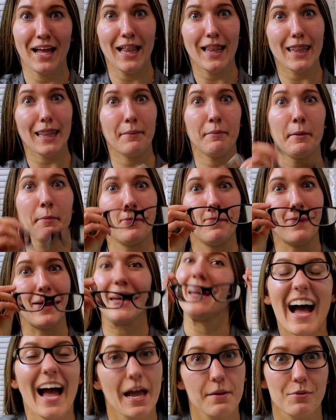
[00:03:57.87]
Let me put my
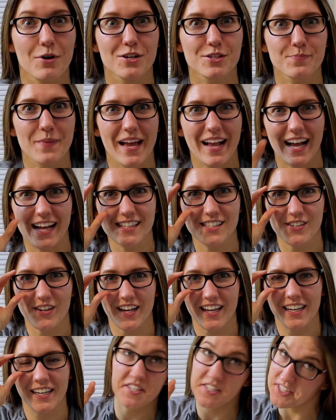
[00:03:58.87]
eyeballs back on so I
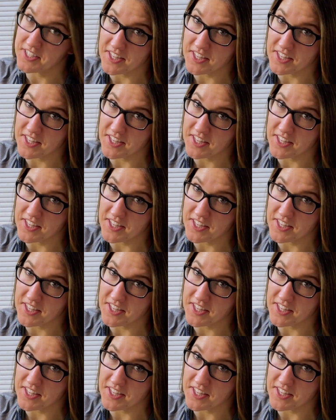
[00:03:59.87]
can see